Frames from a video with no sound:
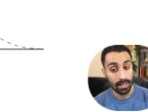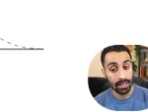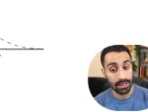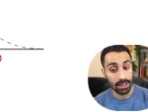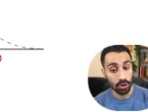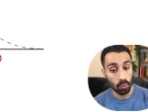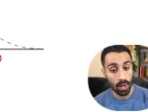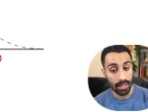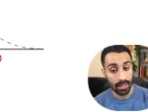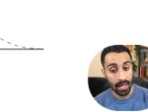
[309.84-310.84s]
this is
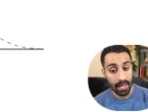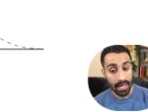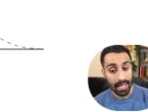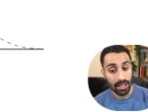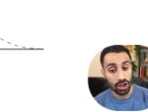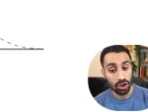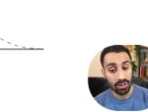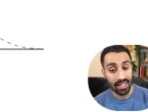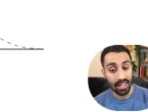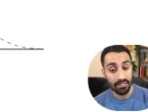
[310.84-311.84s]
one, it's to
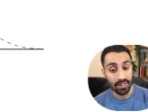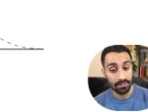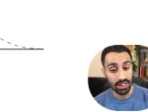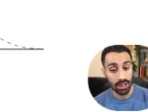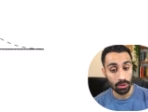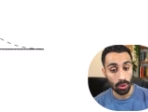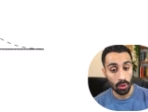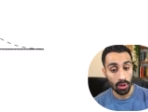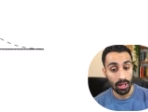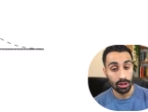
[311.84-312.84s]
the left of zero,
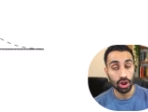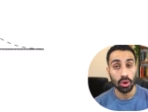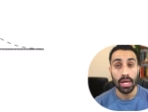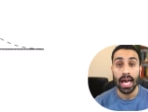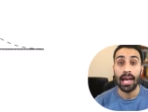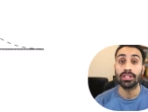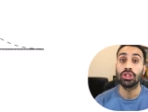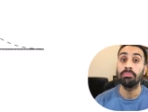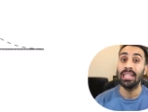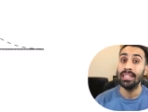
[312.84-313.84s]
so it has
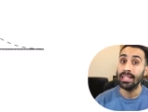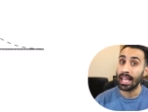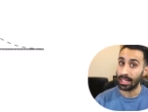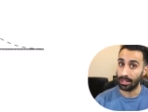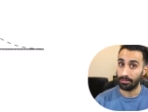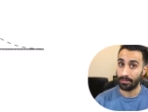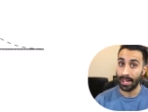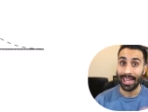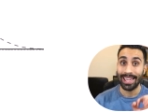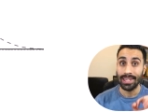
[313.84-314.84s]
to be negative.
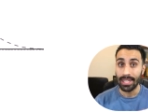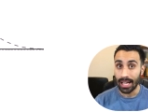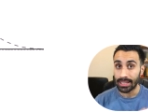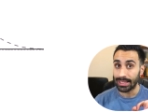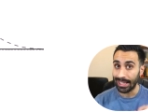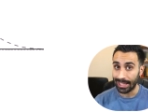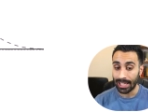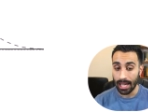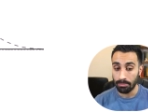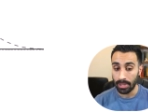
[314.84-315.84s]
And yes, it
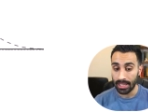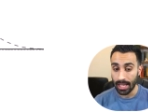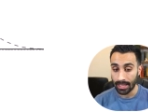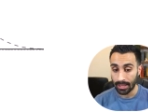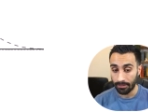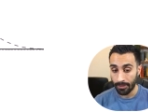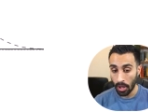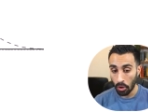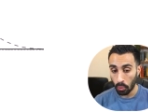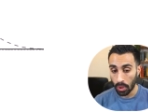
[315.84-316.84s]
can be negative.
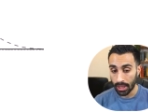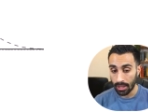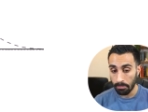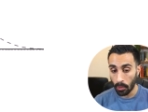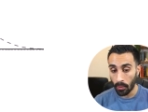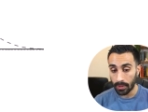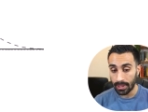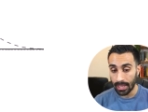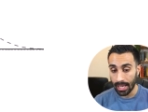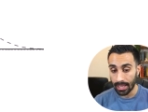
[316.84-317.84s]
We're going to put
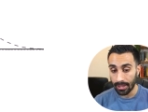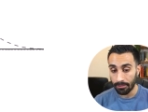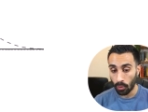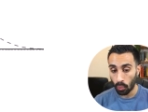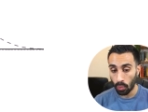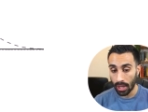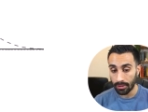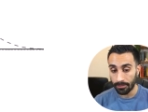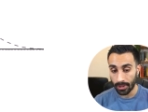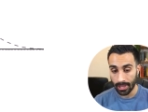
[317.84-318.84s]
negative
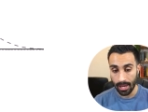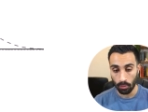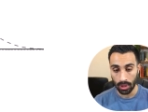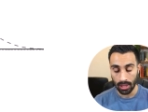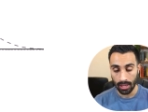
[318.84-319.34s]
one for that one.